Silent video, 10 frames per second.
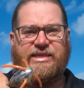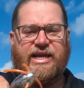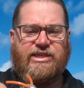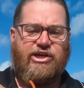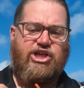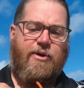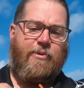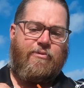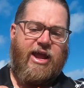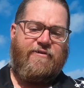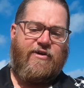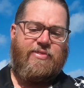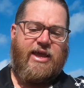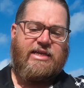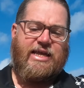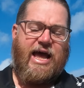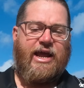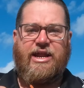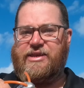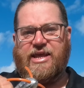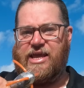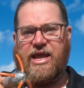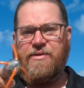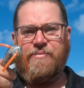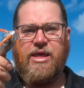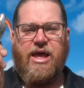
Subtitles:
these on top of reef and these aren't going to dig in.